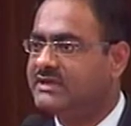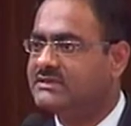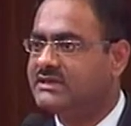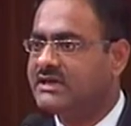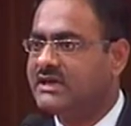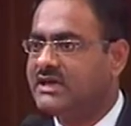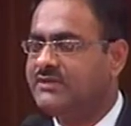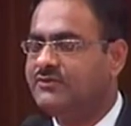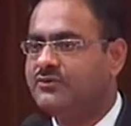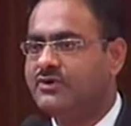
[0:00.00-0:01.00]
is,
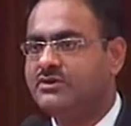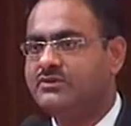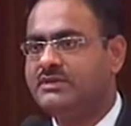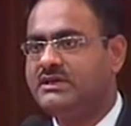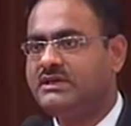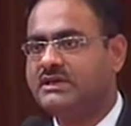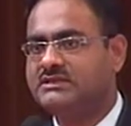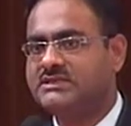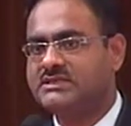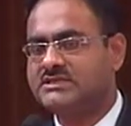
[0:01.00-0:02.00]
if you want to be a
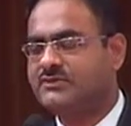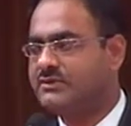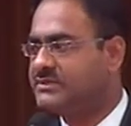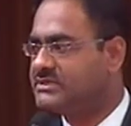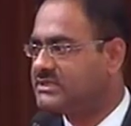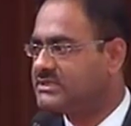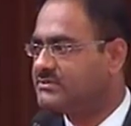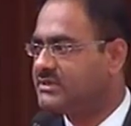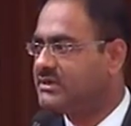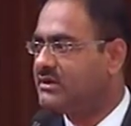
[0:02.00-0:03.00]
successful
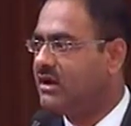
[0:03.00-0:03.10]
businessman